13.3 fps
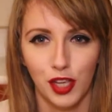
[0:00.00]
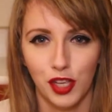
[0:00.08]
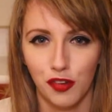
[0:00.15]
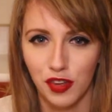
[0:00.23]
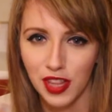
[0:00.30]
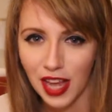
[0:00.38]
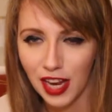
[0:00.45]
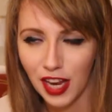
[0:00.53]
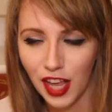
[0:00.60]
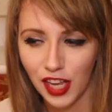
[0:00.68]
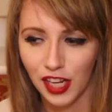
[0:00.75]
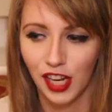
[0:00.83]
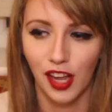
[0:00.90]
you're at that
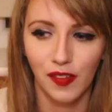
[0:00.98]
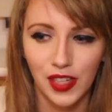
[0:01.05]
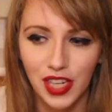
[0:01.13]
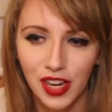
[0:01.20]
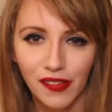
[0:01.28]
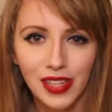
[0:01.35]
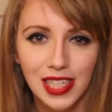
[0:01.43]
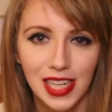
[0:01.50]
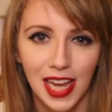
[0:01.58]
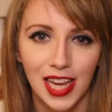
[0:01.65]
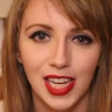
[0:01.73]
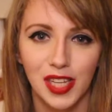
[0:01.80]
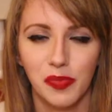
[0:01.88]
like lovey-dovey
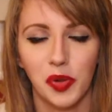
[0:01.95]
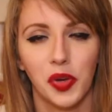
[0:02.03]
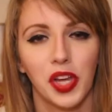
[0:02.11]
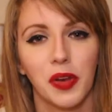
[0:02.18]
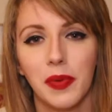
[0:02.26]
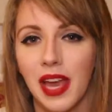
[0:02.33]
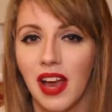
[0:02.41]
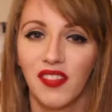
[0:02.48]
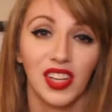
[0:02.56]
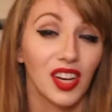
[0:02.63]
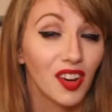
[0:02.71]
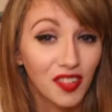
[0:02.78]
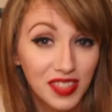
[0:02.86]
stage where you're going to be
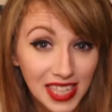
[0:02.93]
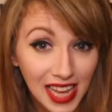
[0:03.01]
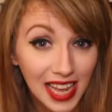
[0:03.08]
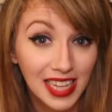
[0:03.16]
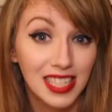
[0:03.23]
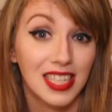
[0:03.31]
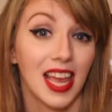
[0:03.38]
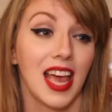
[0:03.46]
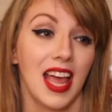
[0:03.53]
having a lot of sex